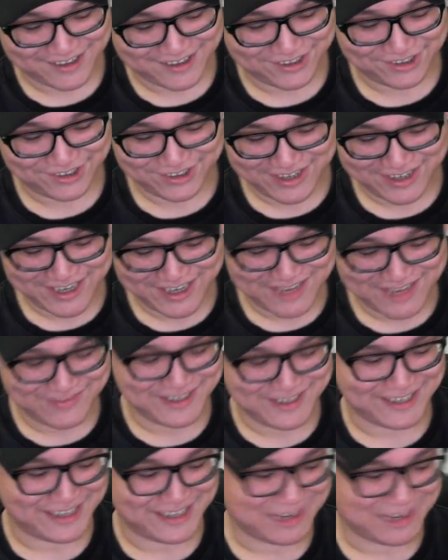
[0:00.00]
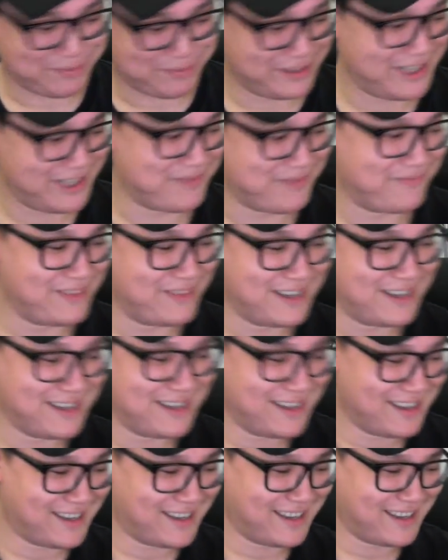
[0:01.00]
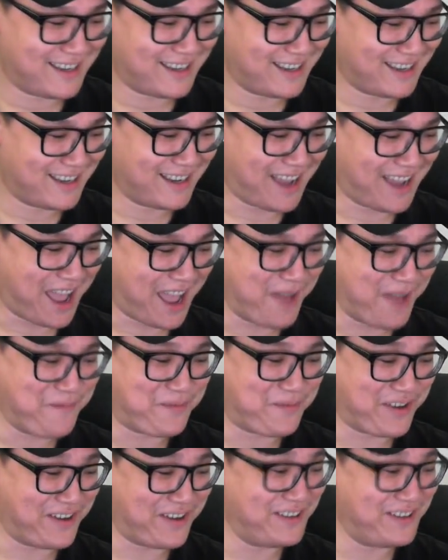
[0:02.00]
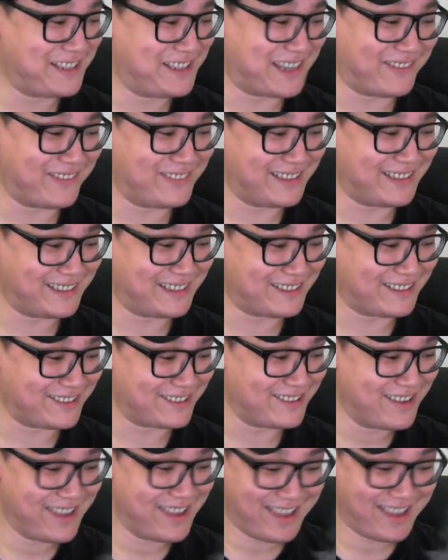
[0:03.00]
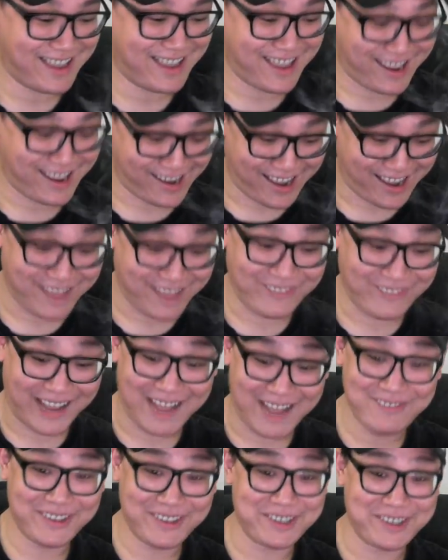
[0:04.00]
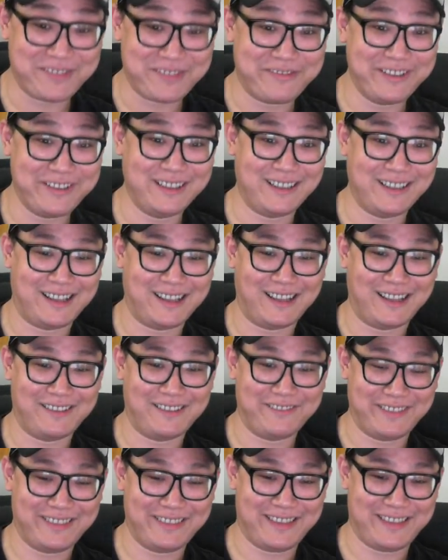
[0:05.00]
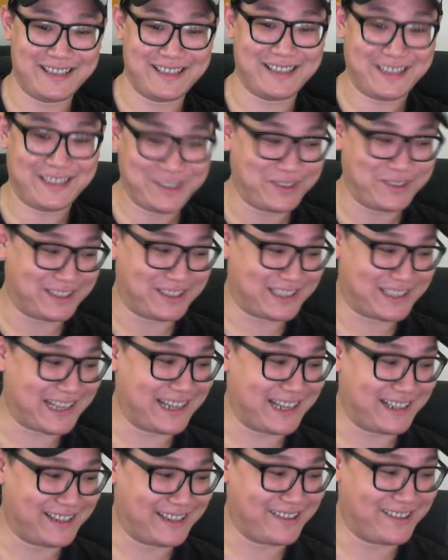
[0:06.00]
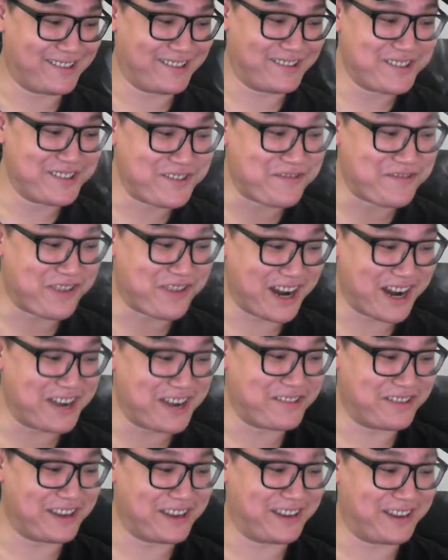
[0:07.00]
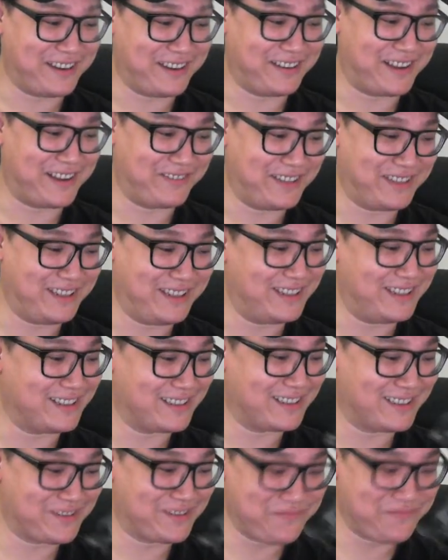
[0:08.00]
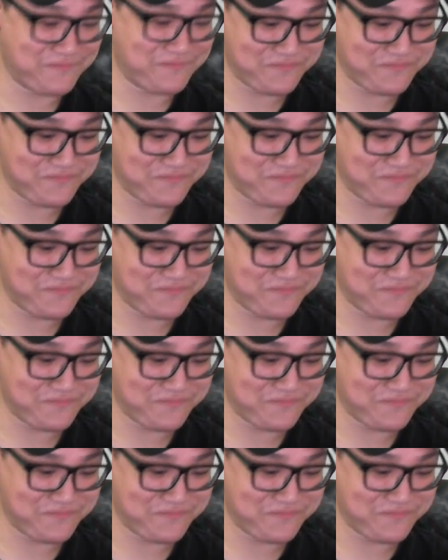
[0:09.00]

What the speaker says: Should I give this a double dip? I'm very tempted to. I'm going to fill this into a tank right away, and after this.